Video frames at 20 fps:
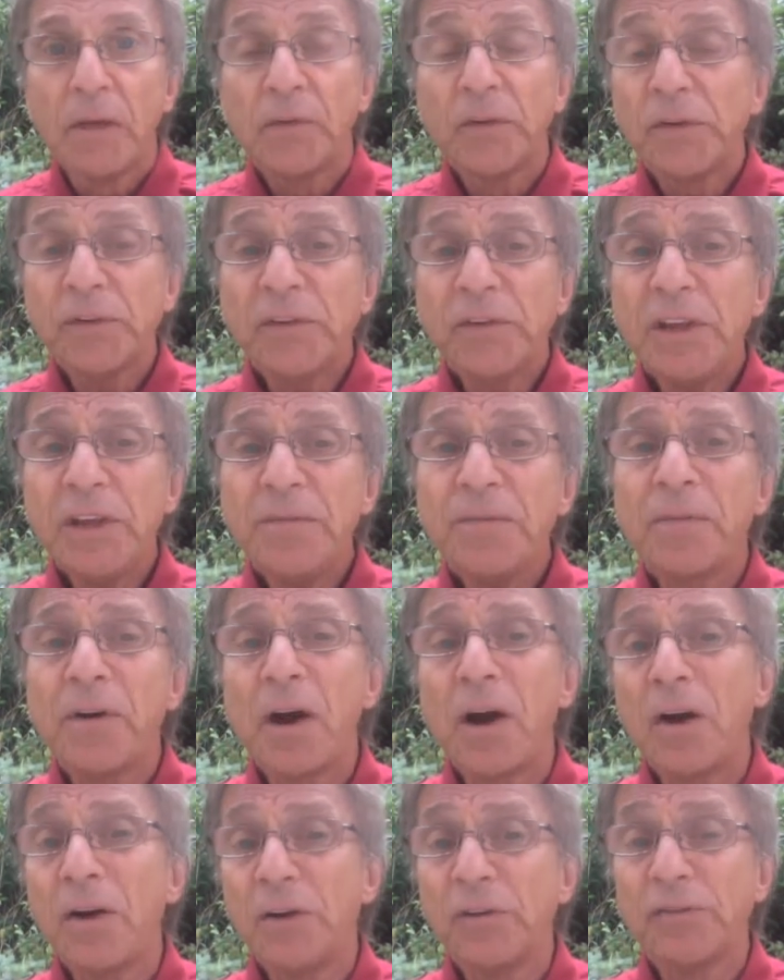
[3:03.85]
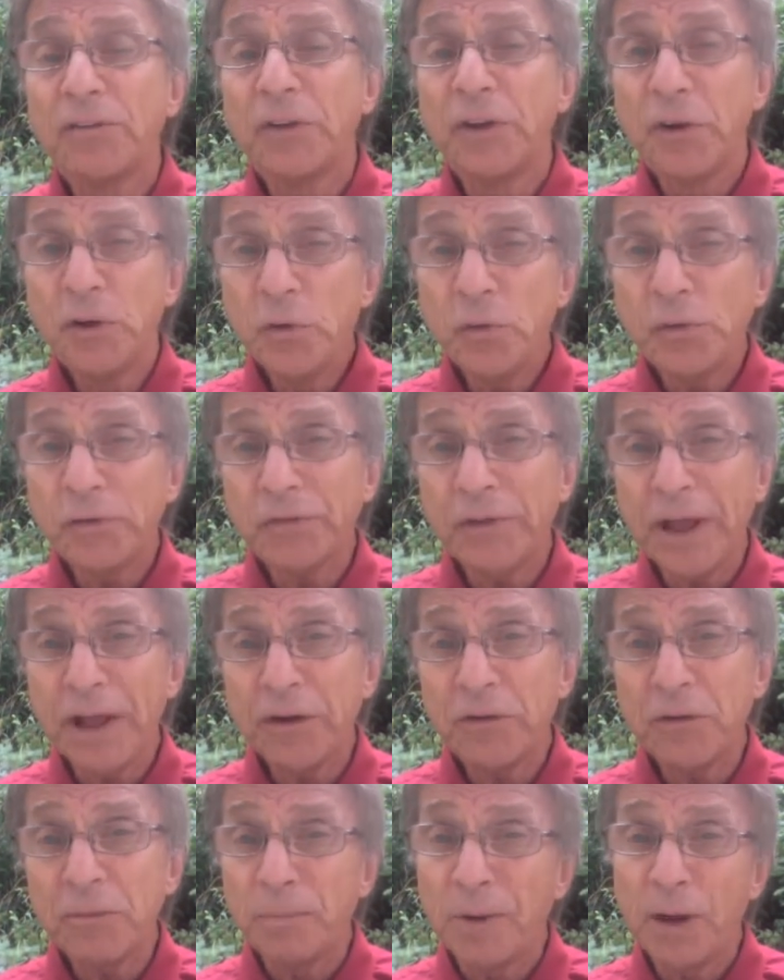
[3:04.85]
The CFAR is the new
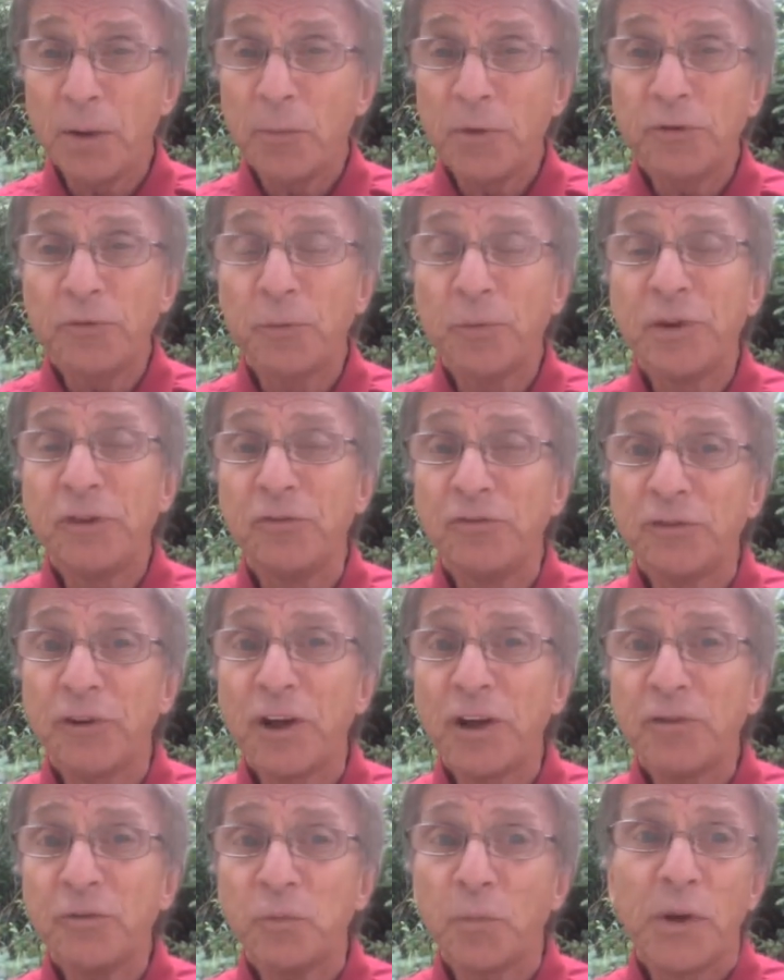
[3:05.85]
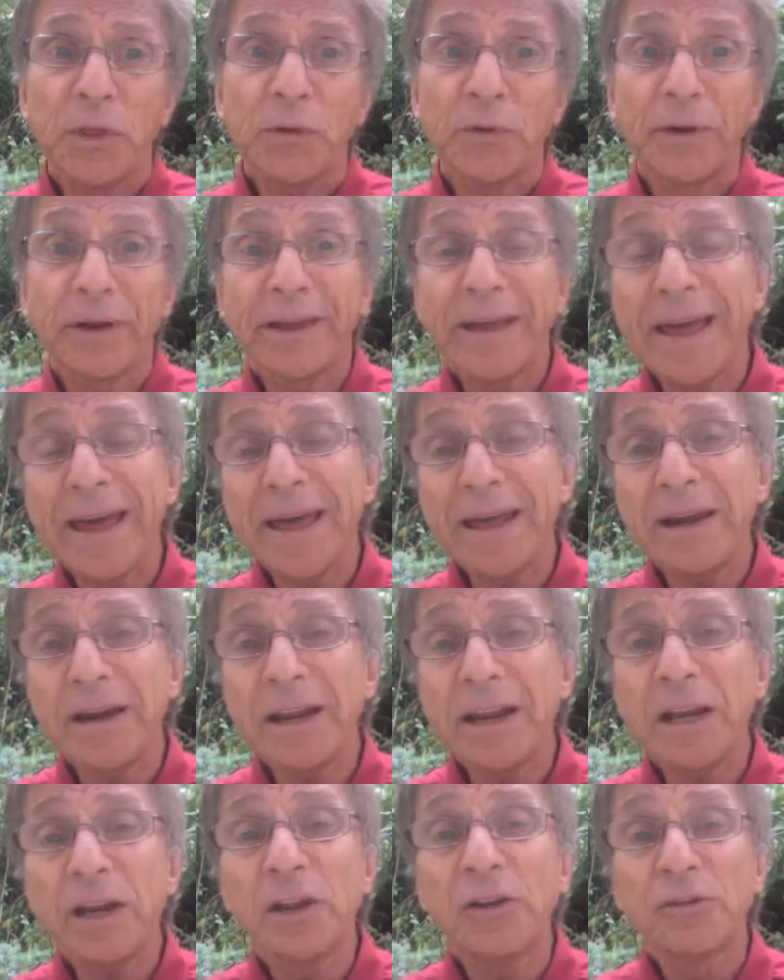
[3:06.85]
standard by which we judge whether a
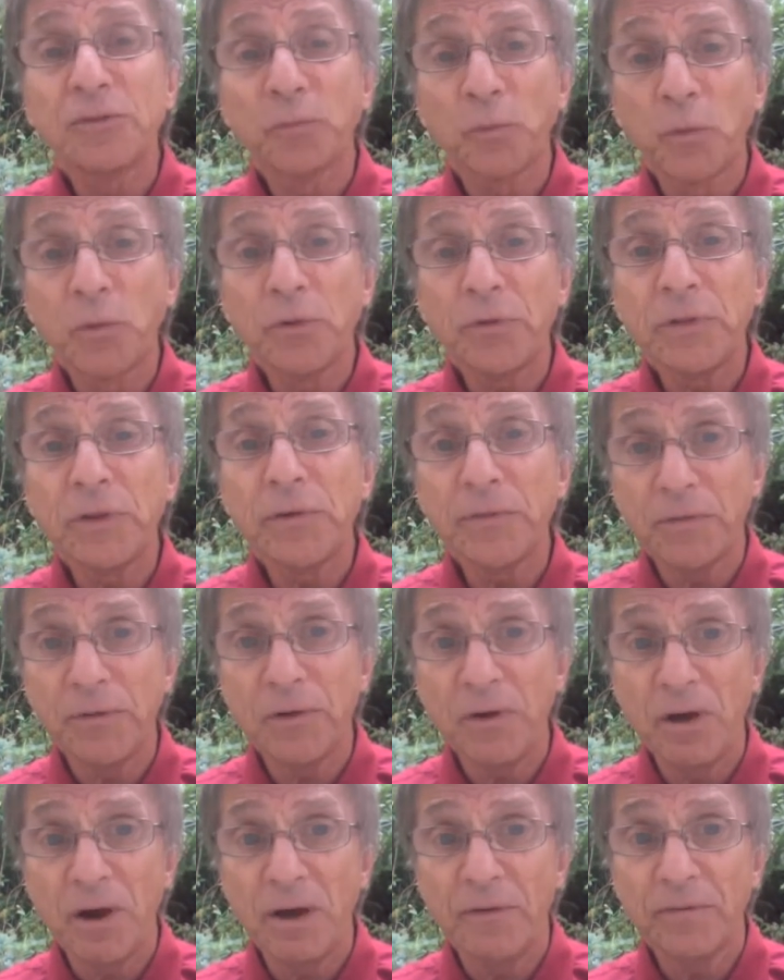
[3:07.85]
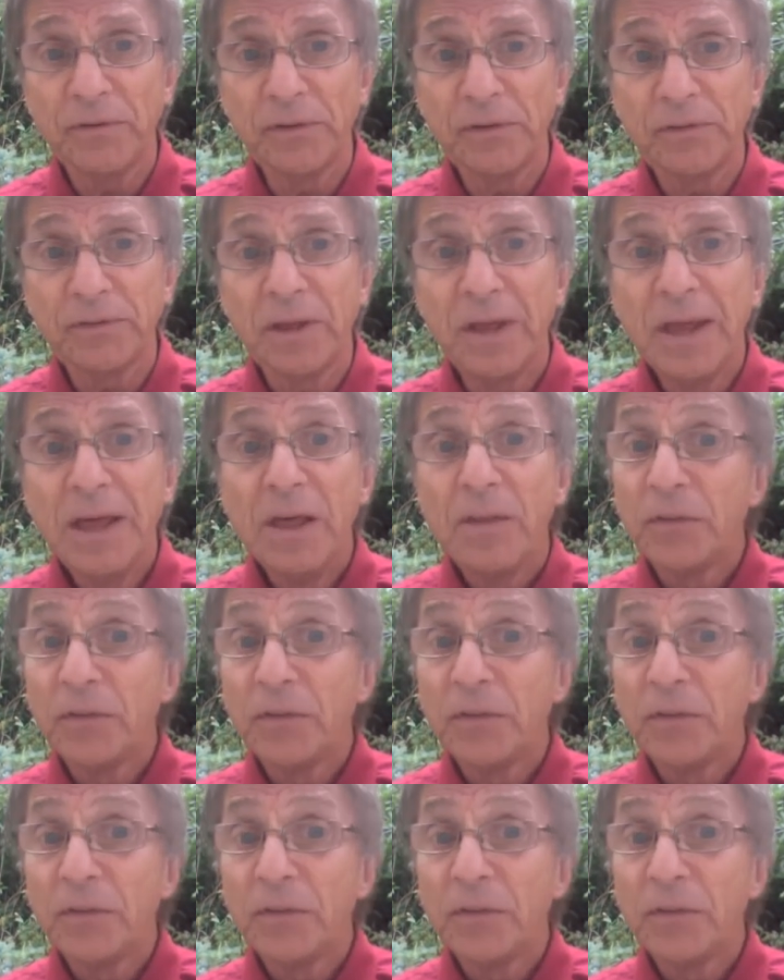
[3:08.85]
candidate is worthy for office.